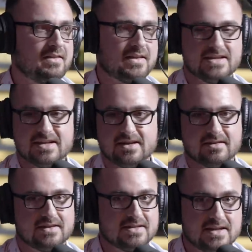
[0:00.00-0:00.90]
the D,
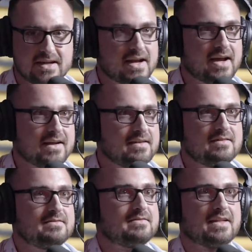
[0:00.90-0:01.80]
the D E A,
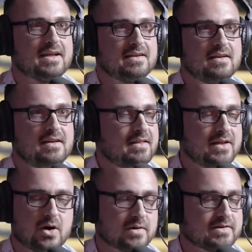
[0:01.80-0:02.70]
they
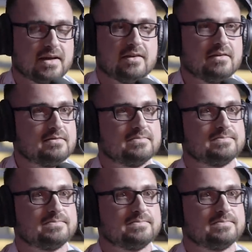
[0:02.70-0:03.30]
they all work together. Did you